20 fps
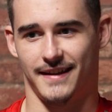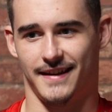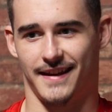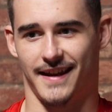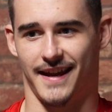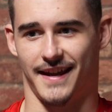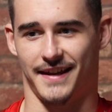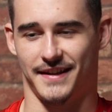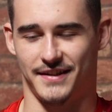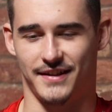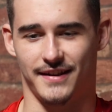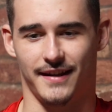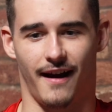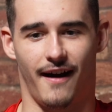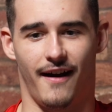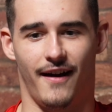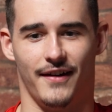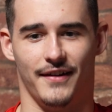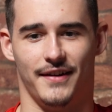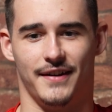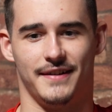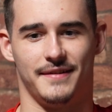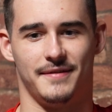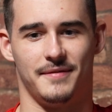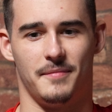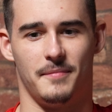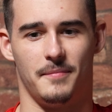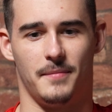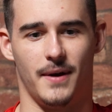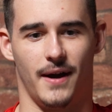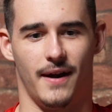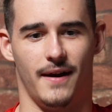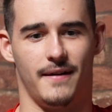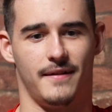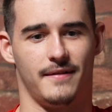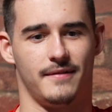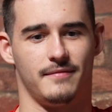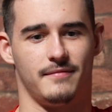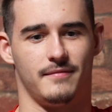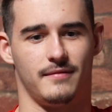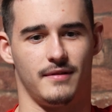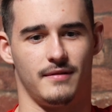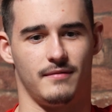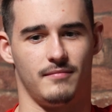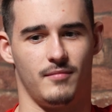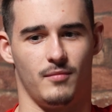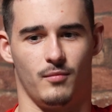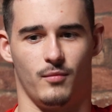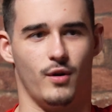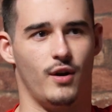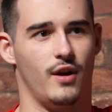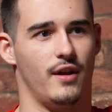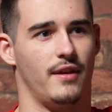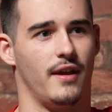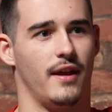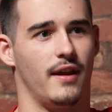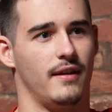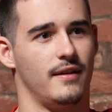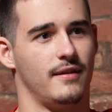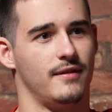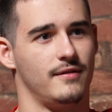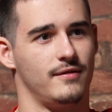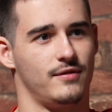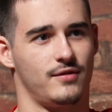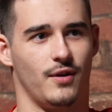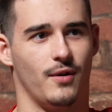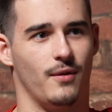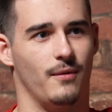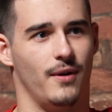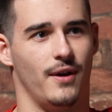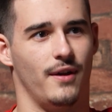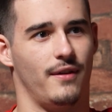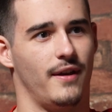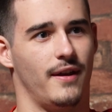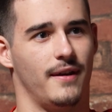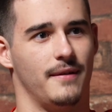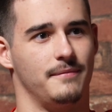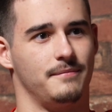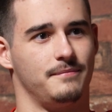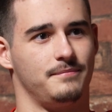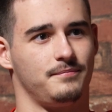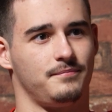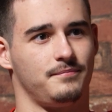it's just hard, but worth it, so worth it.